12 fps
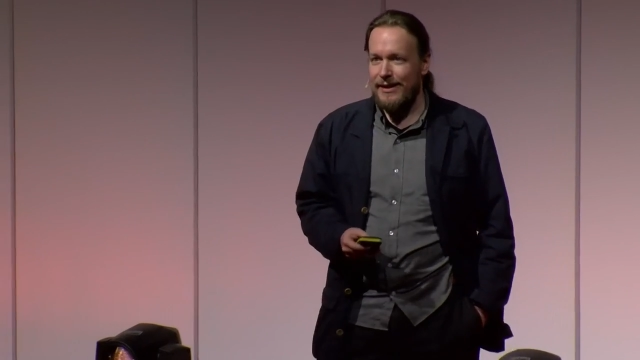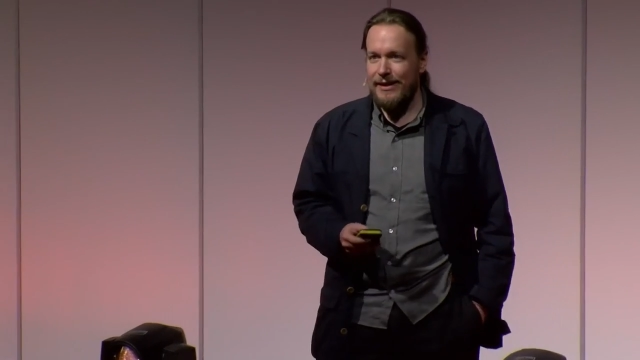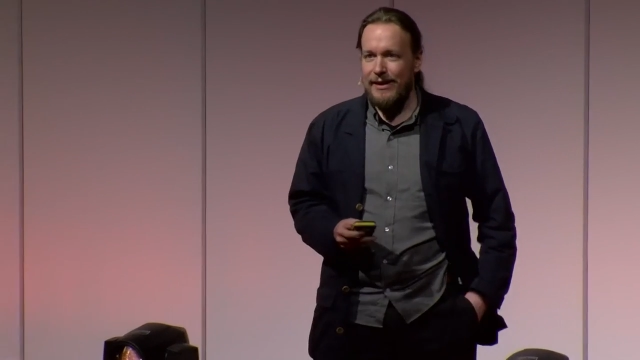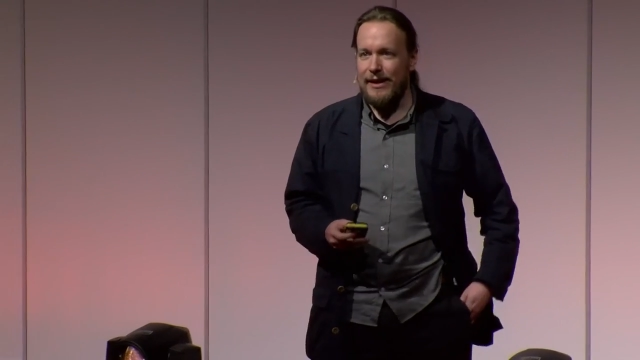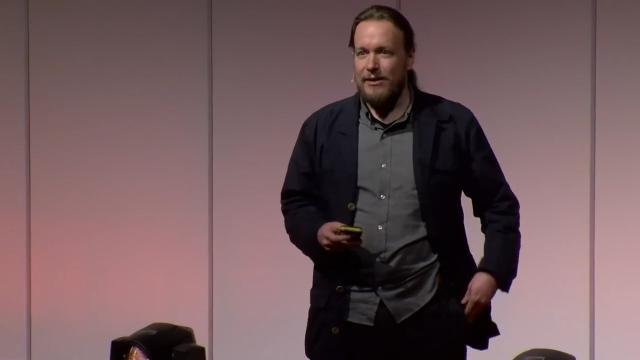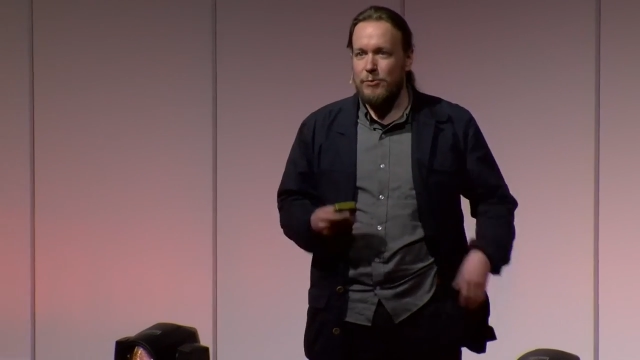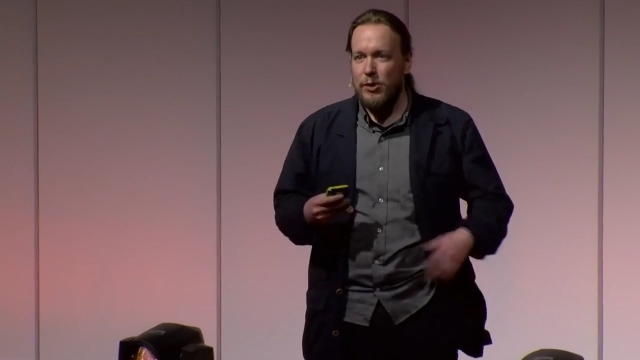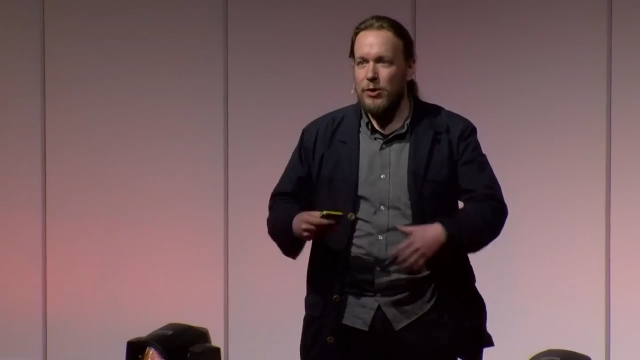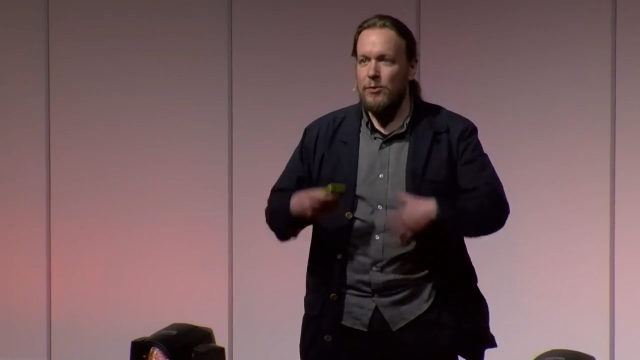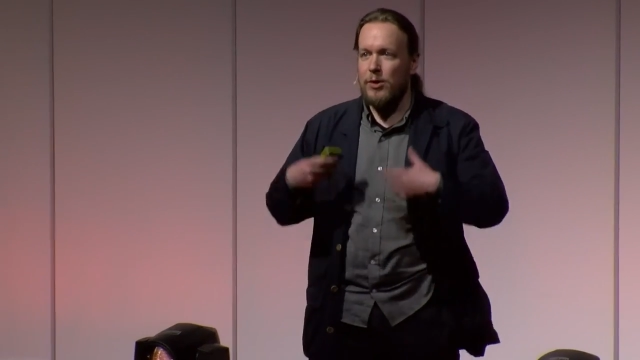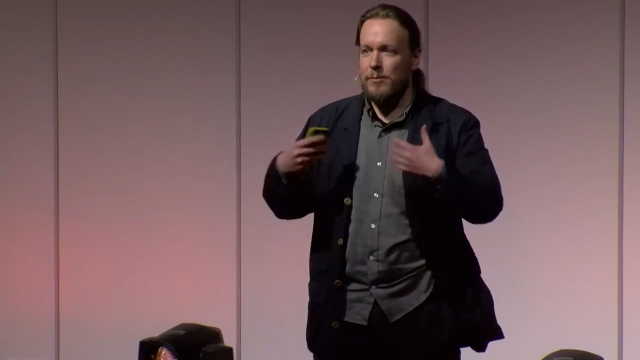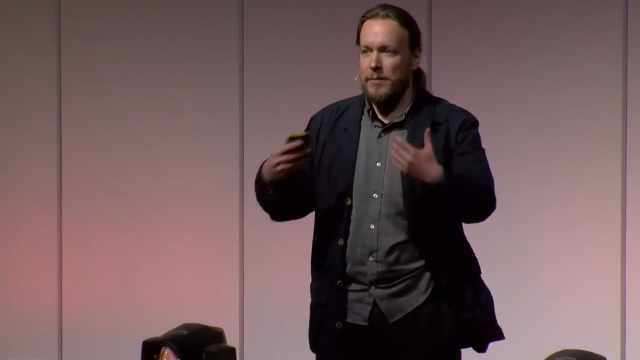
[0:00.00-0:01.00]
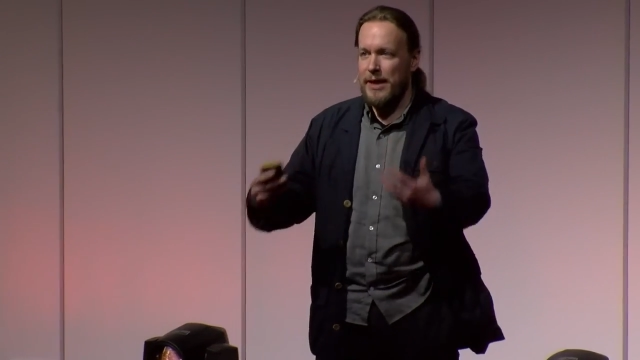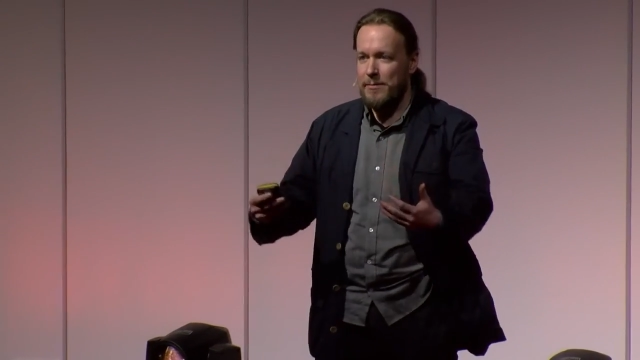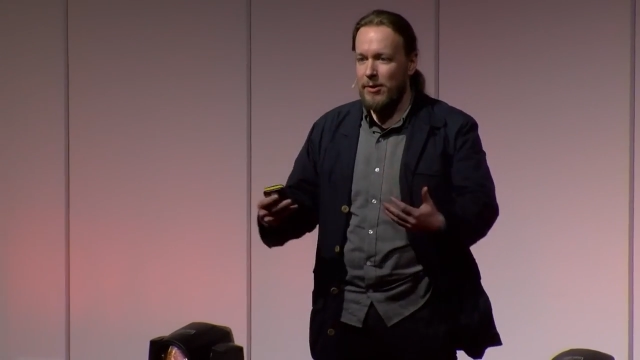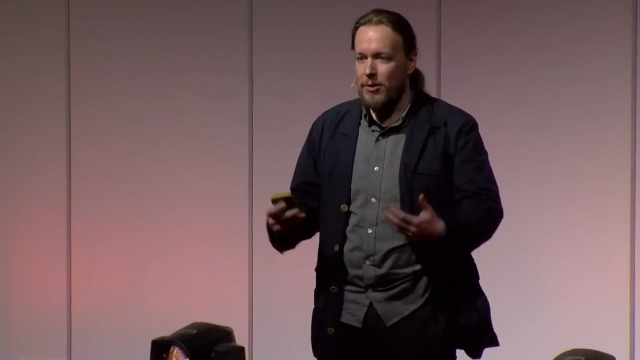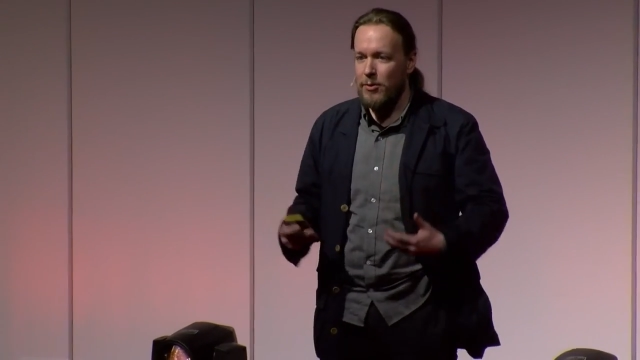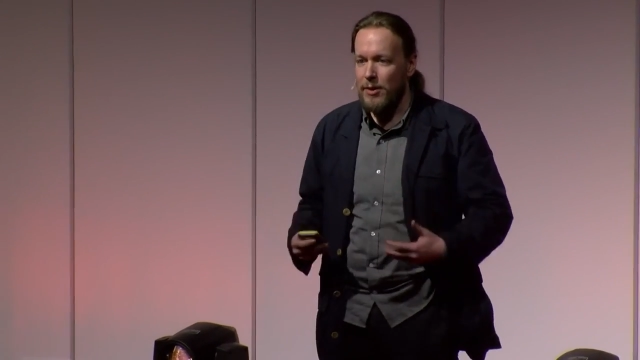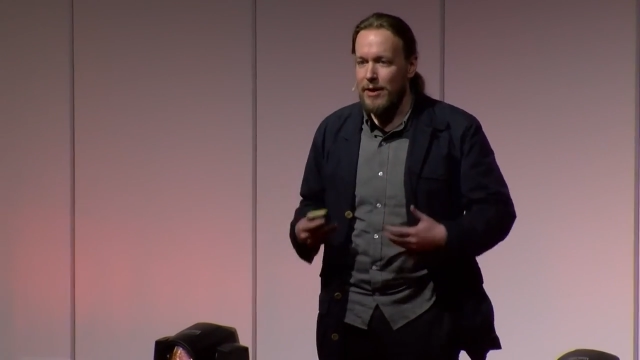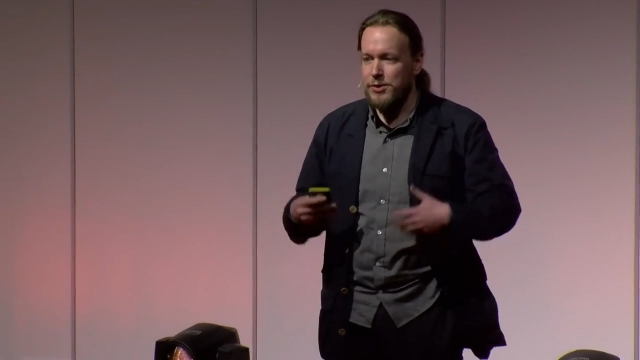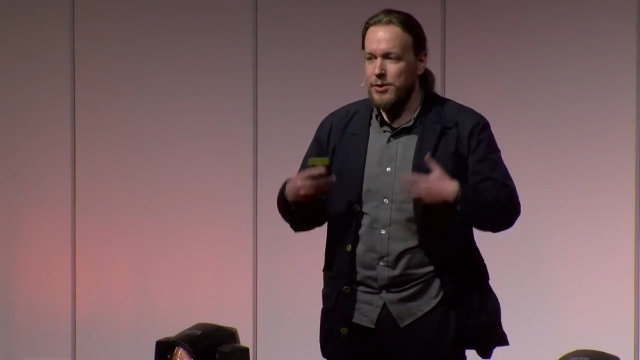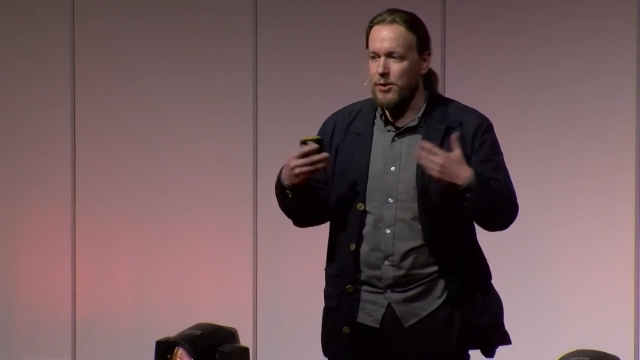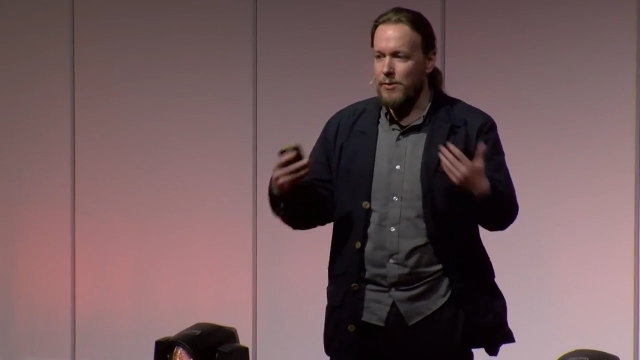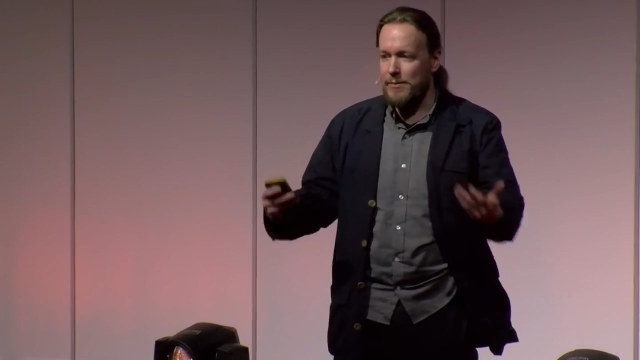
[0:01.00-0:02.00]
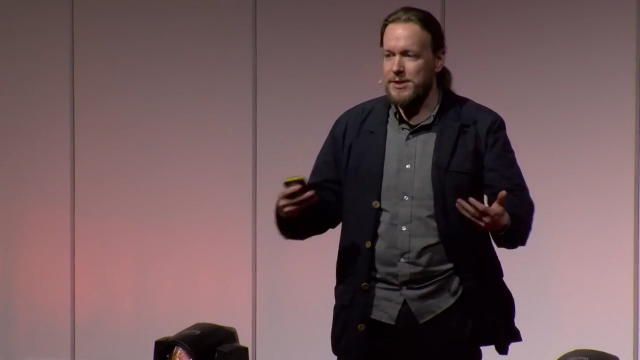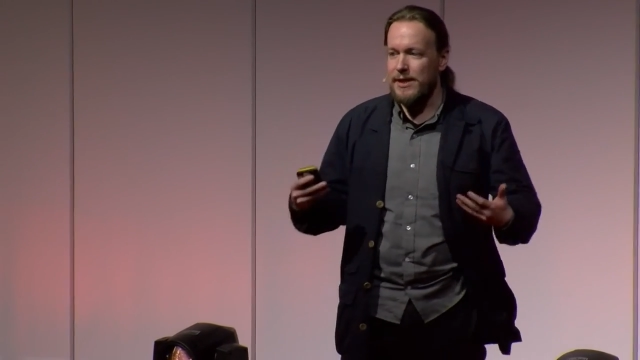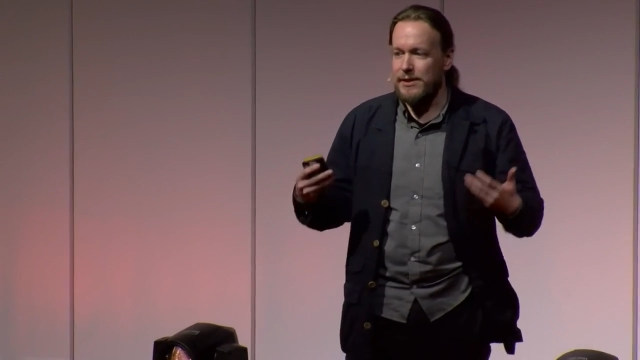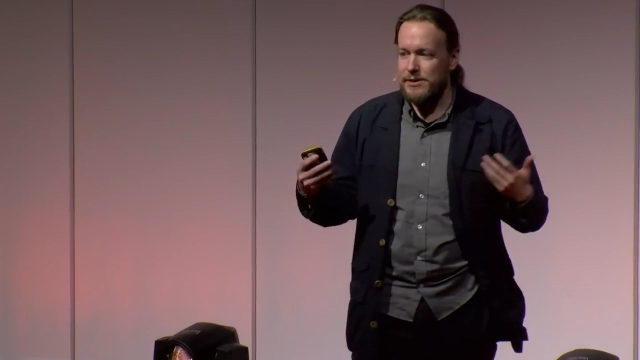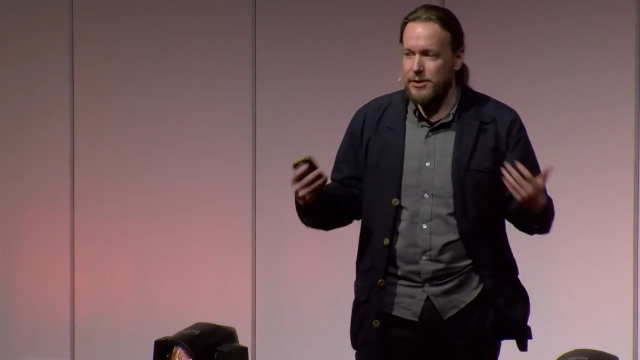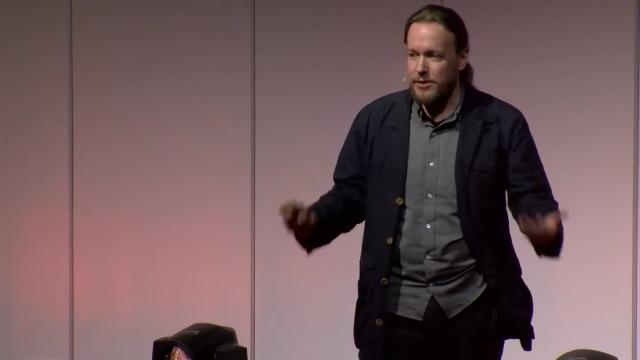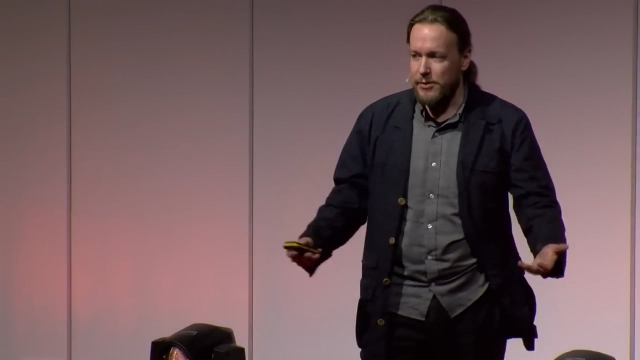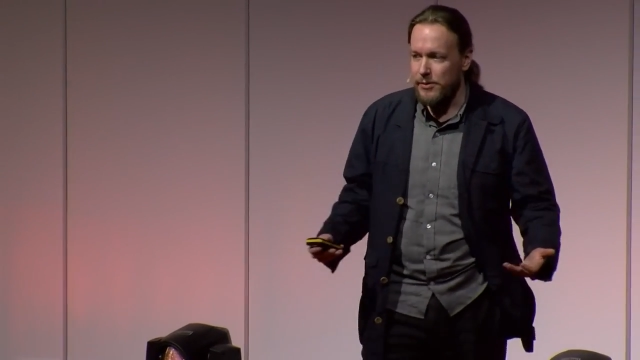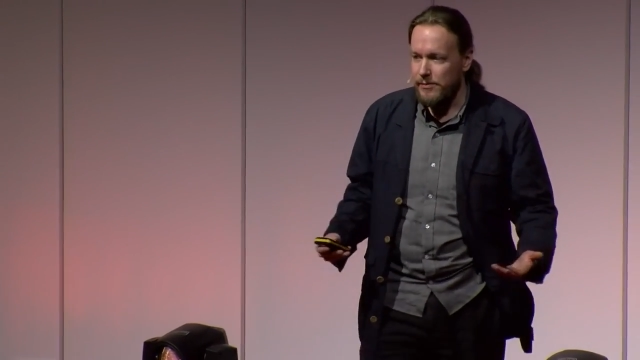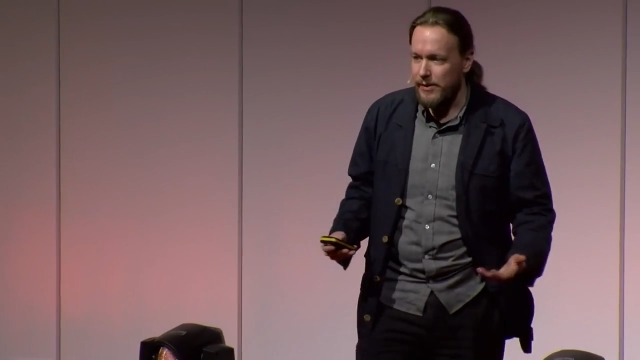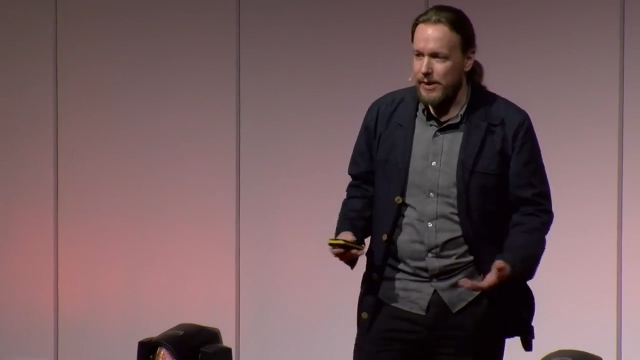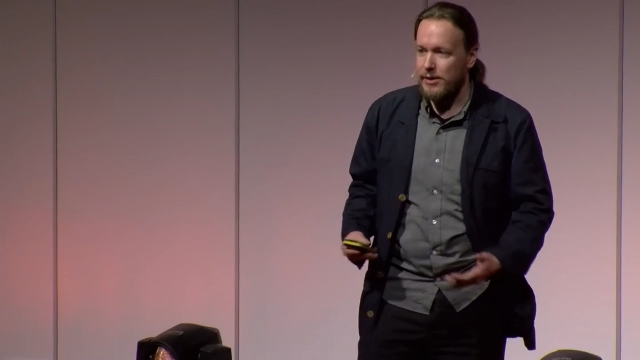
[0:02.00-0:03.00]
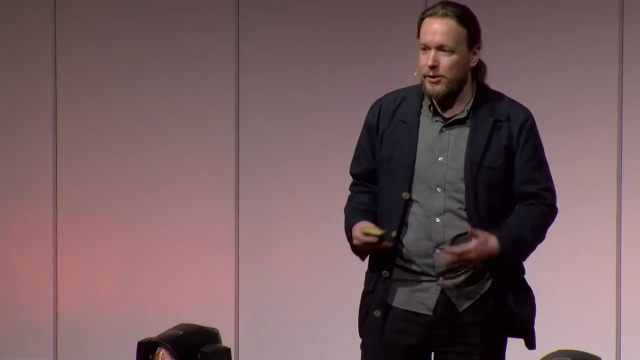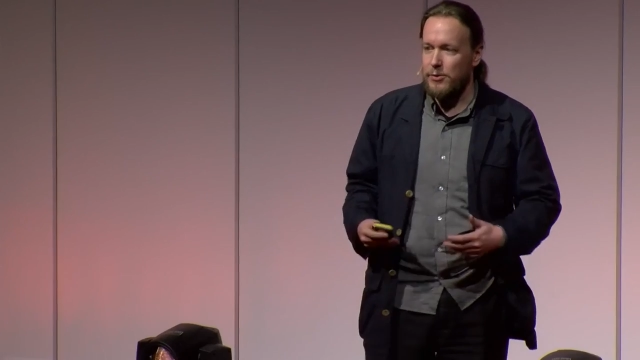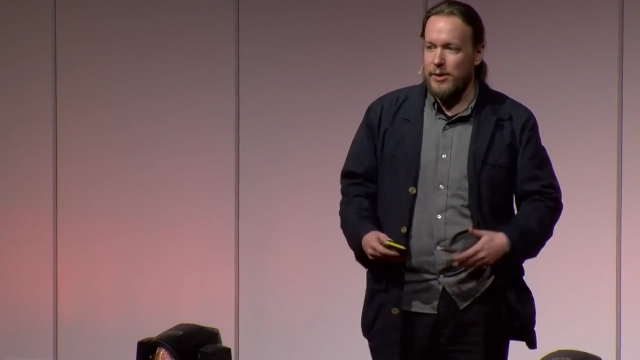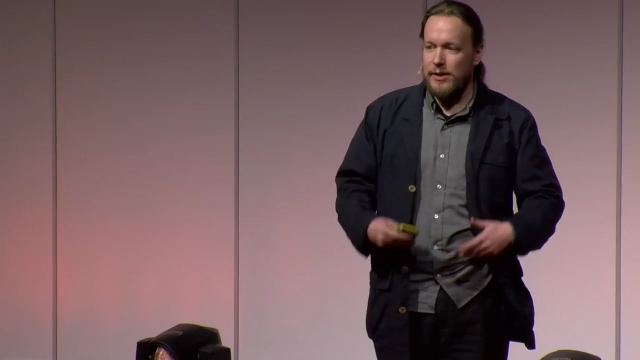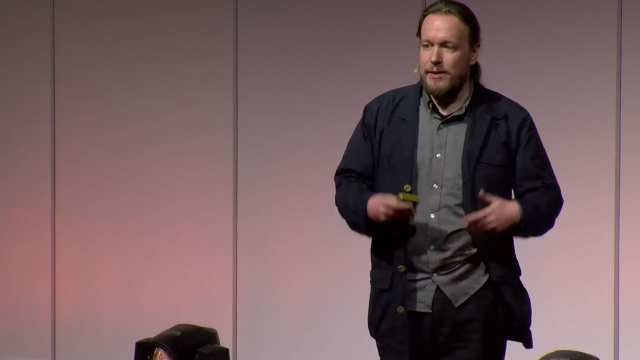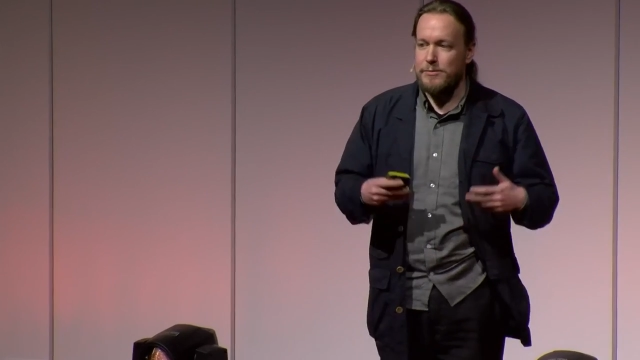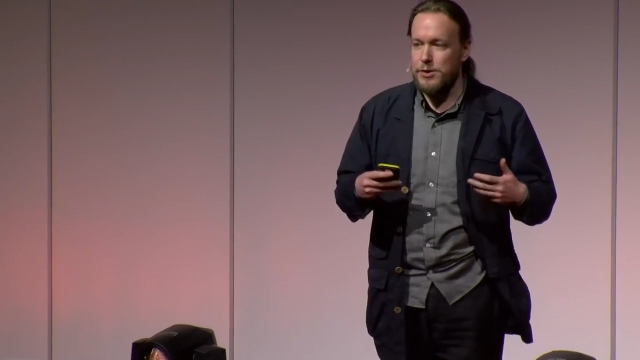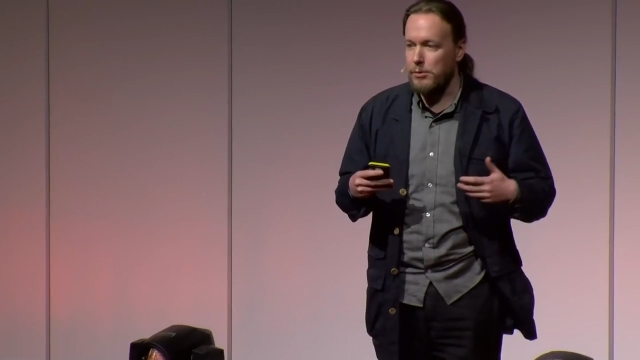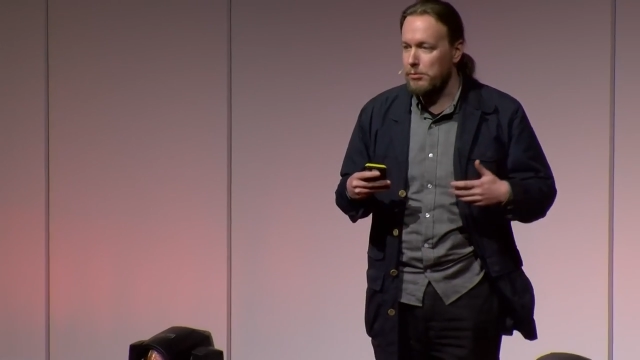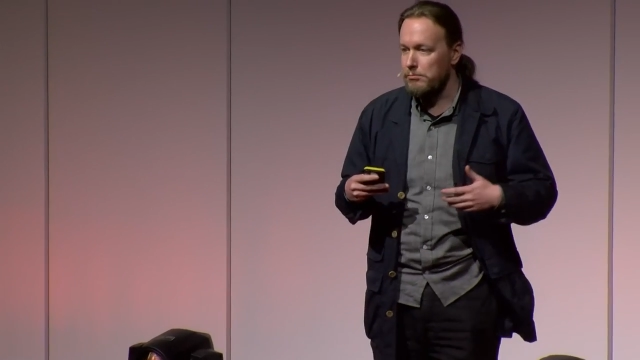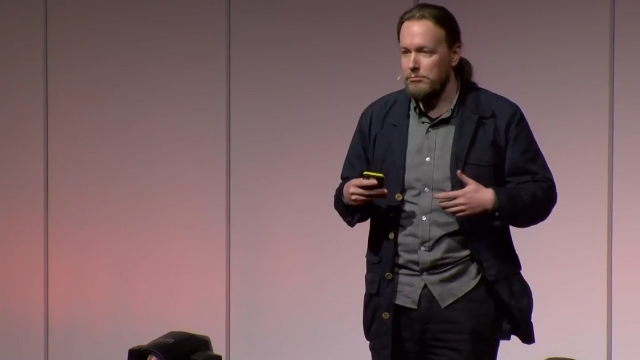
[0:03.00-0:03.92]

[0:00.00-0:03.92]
Like, what do you want people who come to your website to do? Like, do you want them to